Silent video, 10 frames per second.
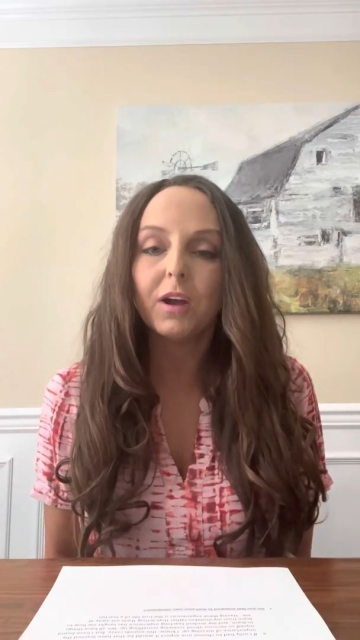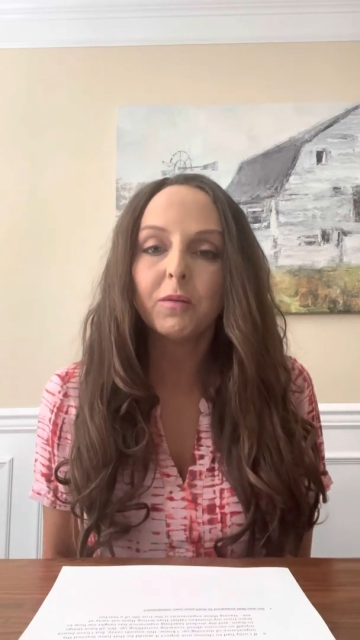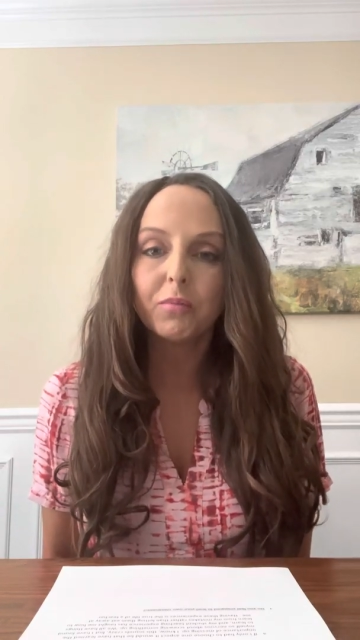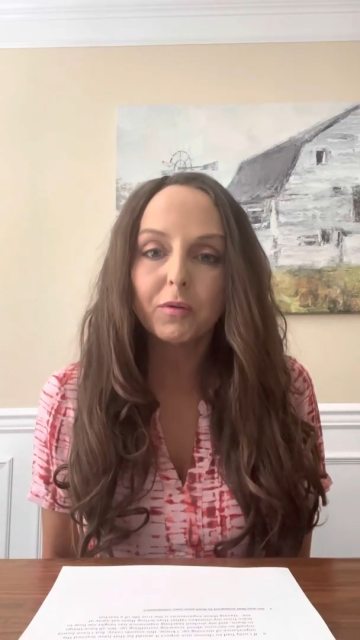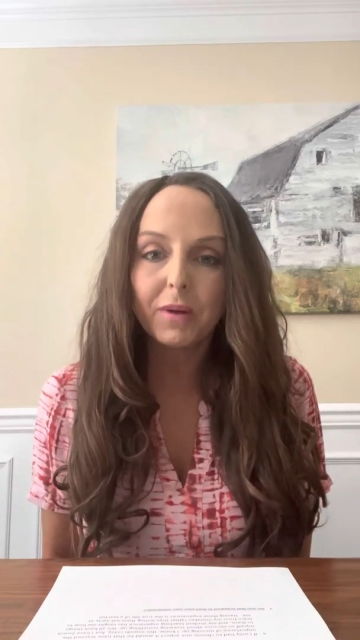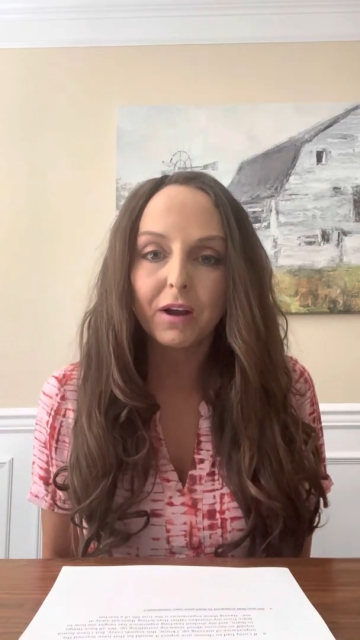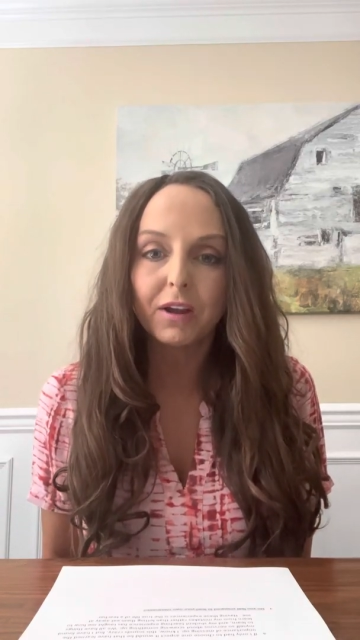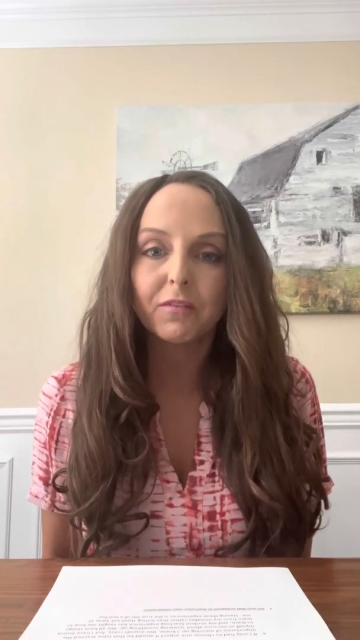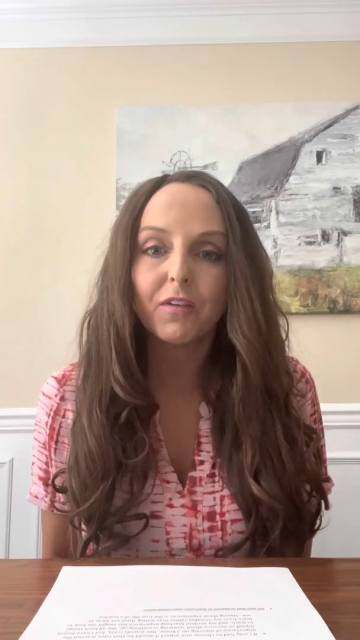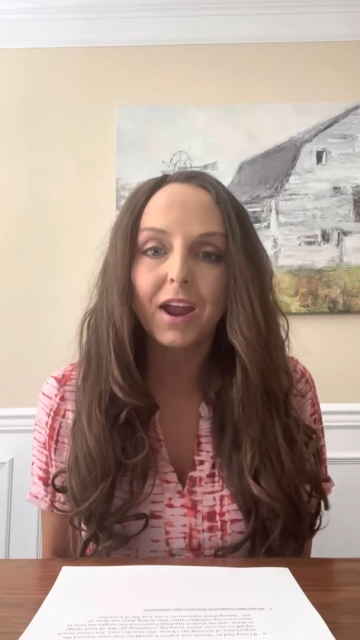in
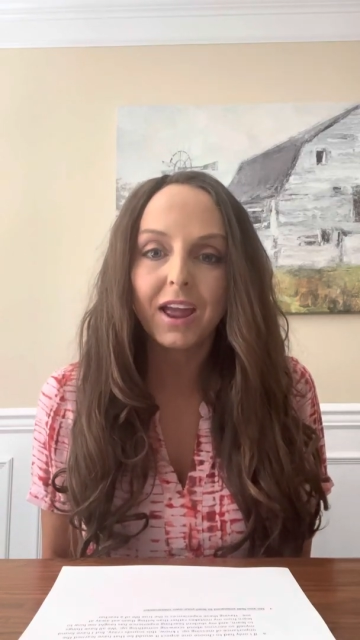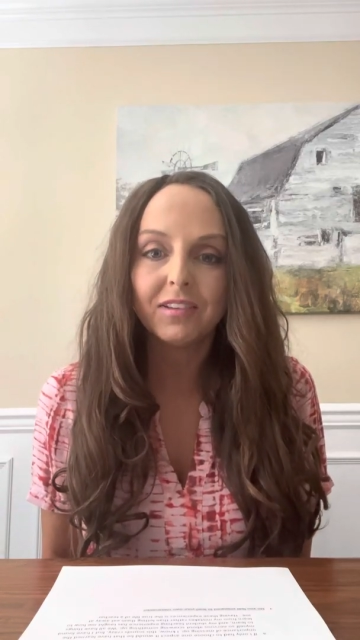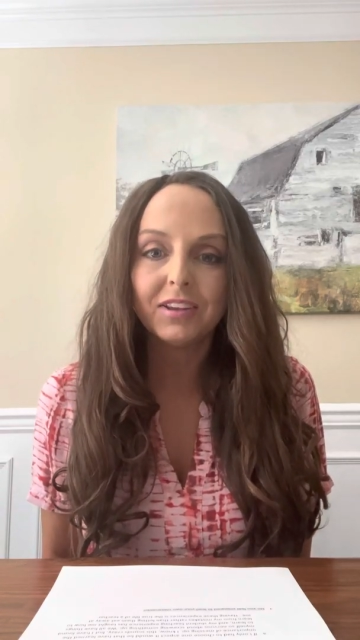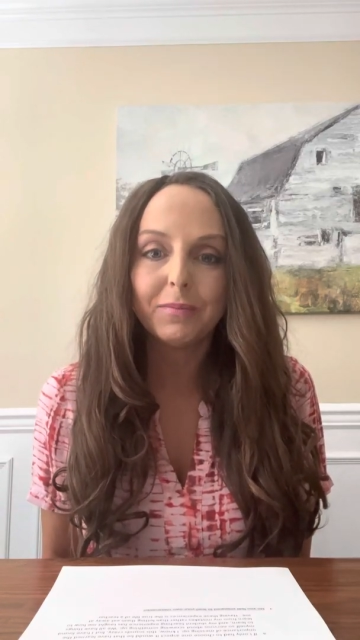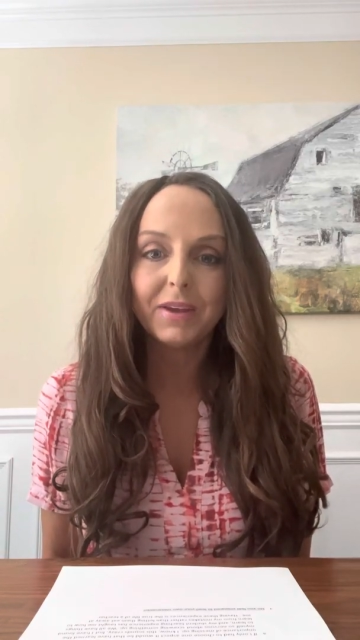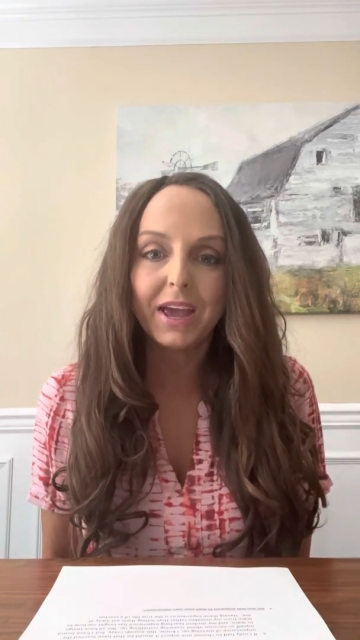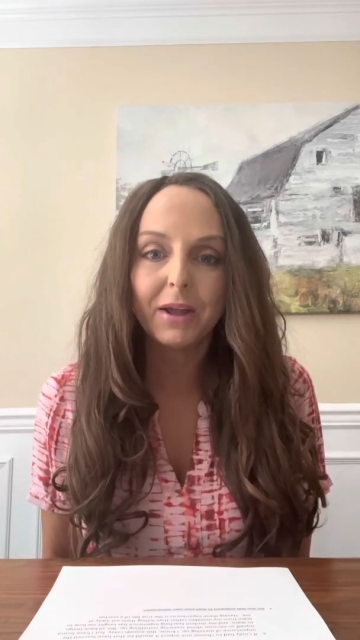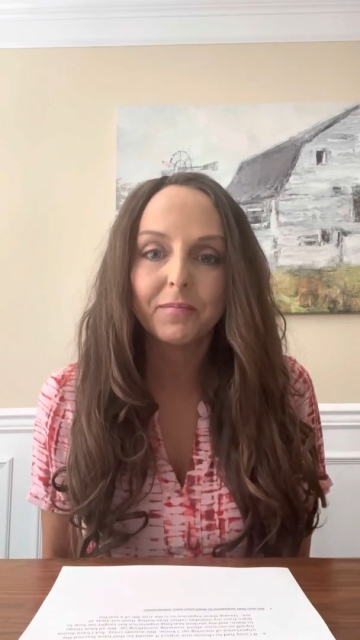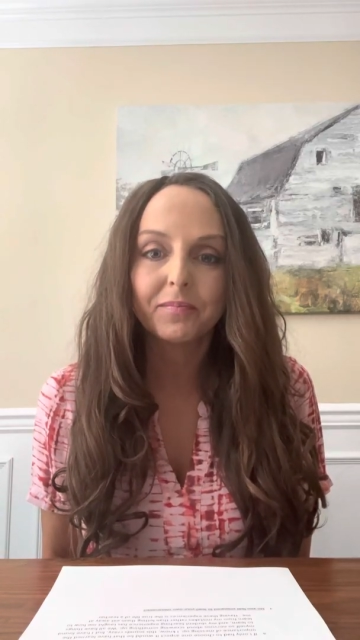preparing for EdTPA?